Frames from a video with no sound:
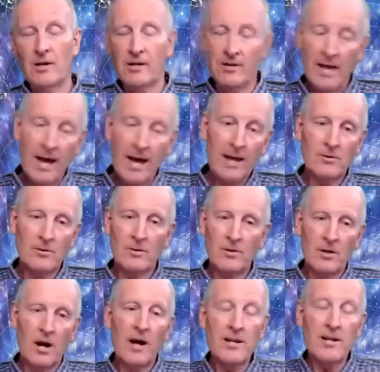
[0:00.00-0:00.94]
Now,
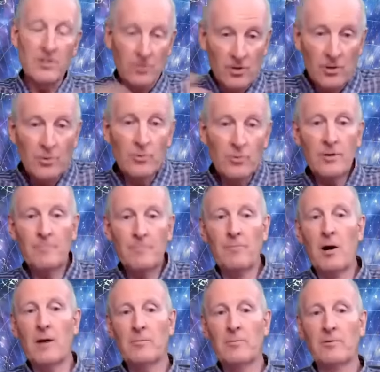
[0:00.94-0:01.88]
I knew the
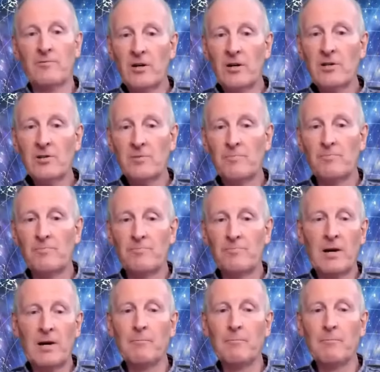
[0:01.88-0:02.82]
Bible verse
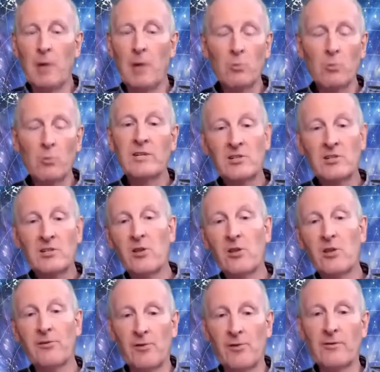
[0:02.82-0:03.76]
come boldly to the
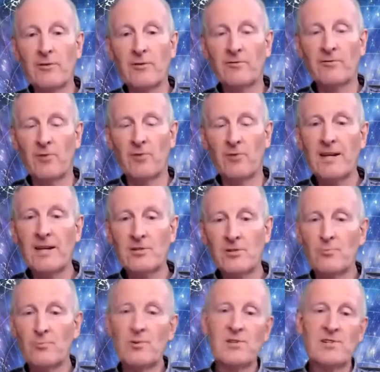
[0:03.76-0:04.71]
throne of grace
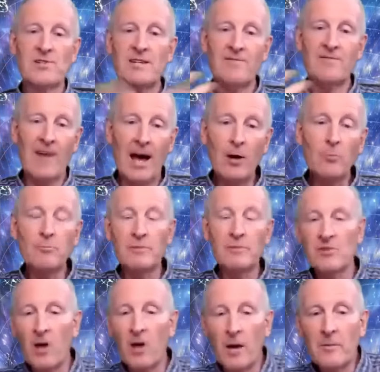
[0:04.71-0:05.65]
to receive help
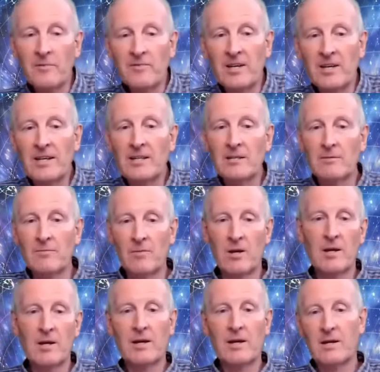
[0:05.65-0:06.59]
in time of need. And,
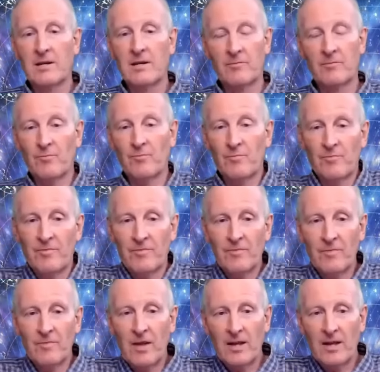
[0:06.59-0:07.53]

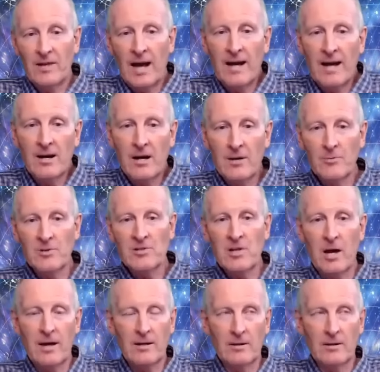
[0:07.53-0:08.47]
and I was
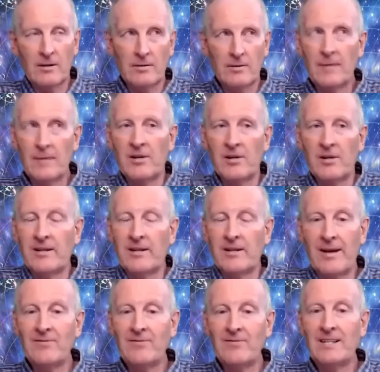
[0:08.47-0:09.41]
like, yeah, but I don't
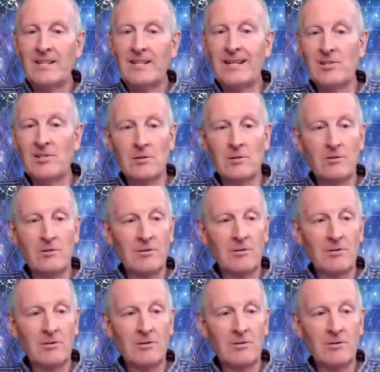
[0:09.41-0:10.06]
have any needs.